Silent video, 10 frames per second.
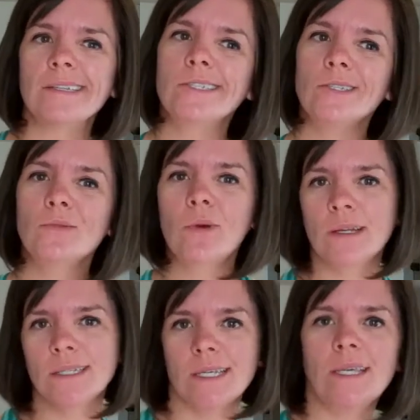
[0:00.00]
I do
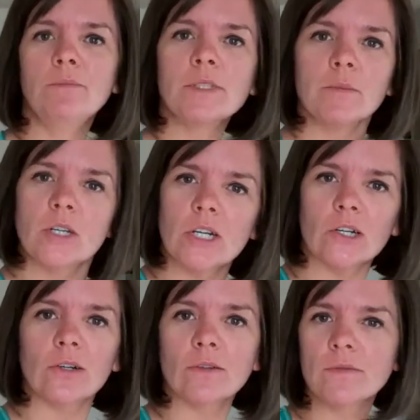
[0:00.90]
want to keep some
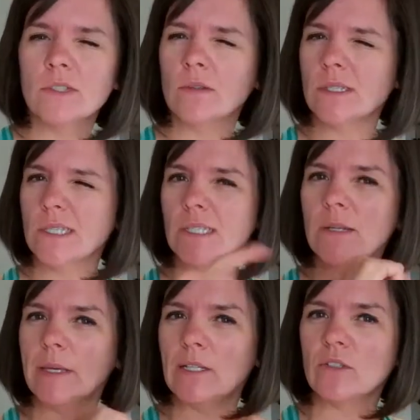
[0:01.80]
curves. So this is
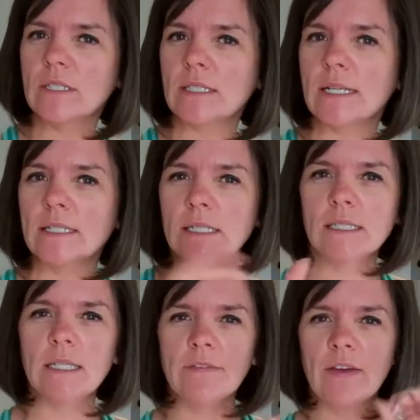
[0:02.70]
going to be interesting to
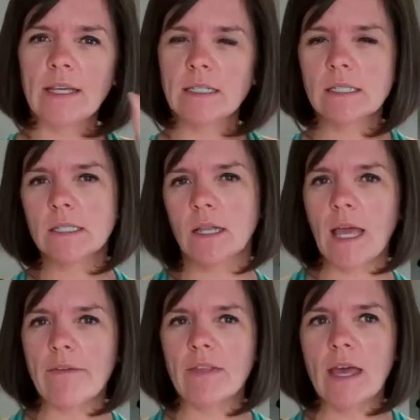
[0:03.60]
see if I can still
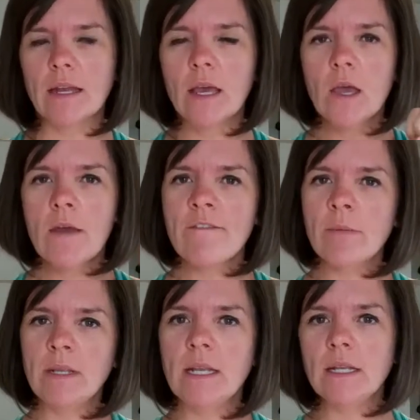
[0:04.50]
have that
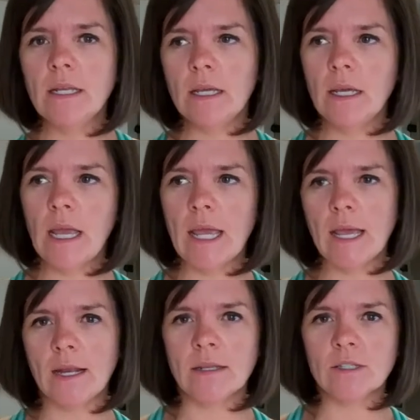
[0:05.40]
femininity
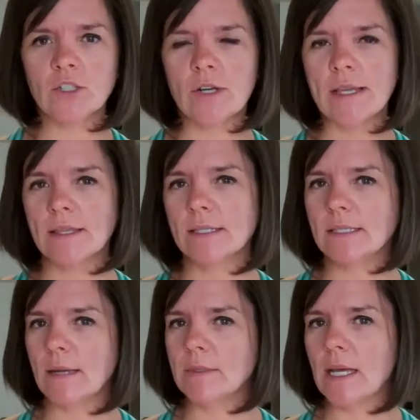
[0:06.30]
and the strength at
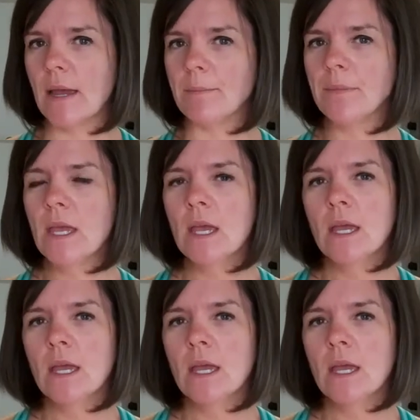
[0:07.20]
the same time.